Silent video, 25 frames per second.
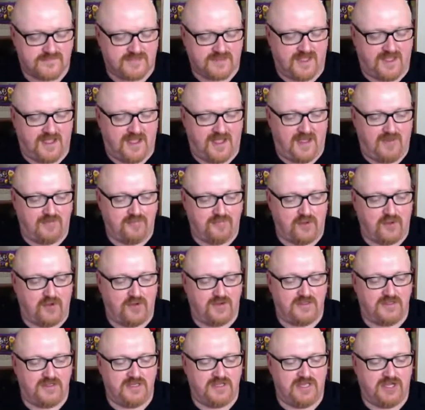
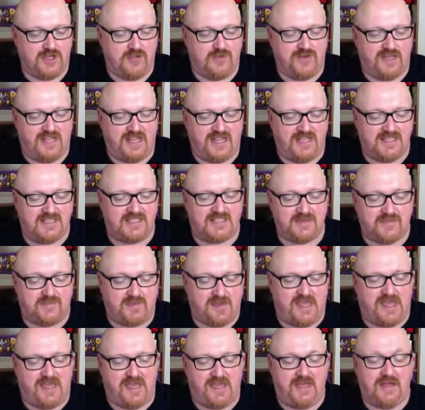But you need to
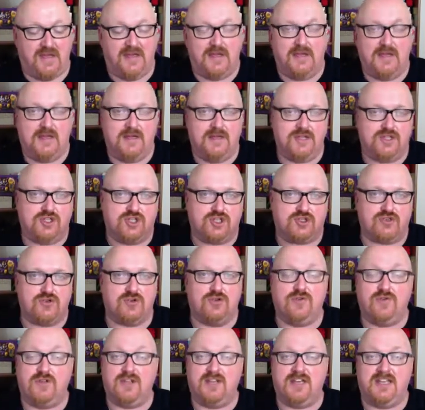be
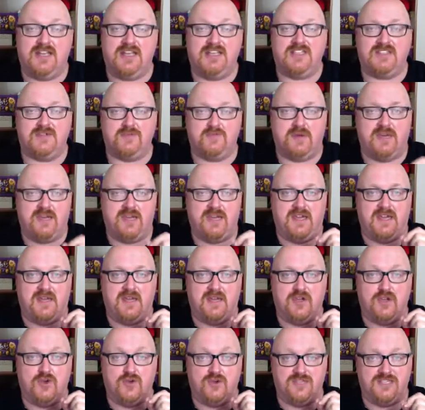true. You need to
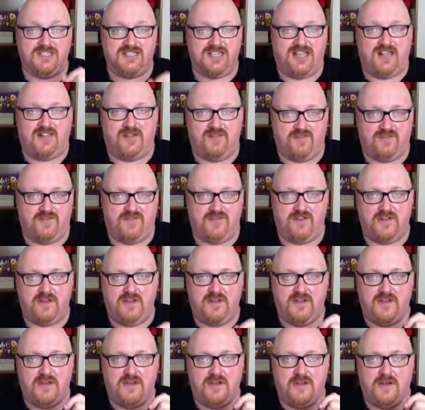be yourself
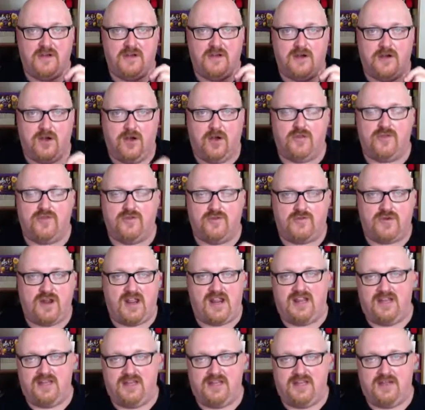on the
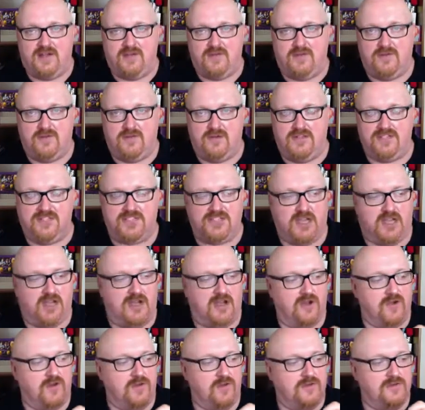radio.
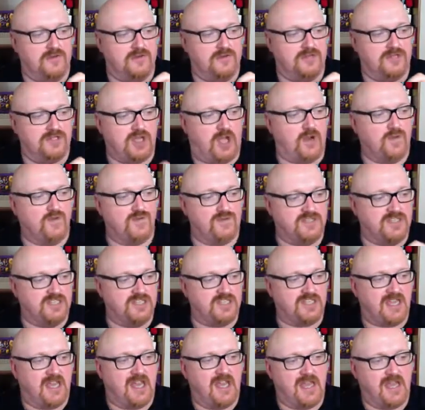So don't
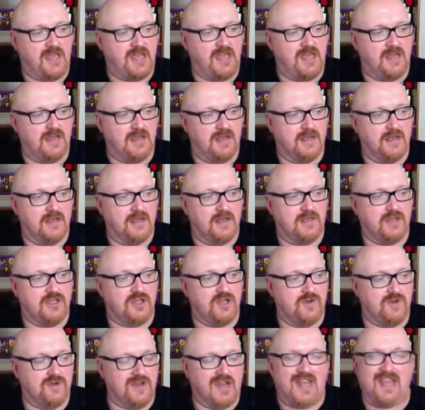say
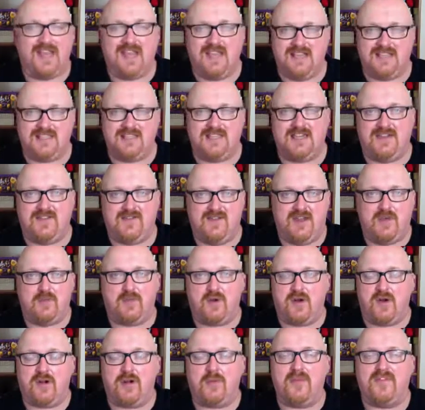you like a TV
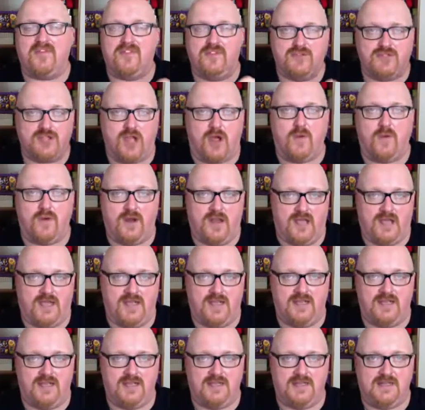program if you don't
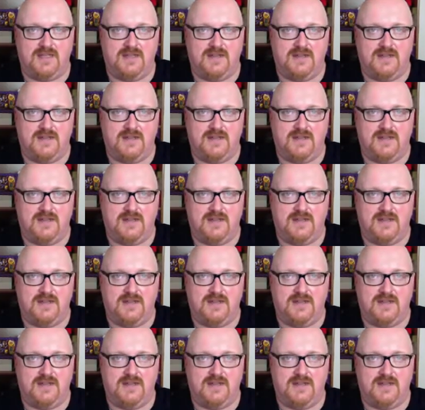like it.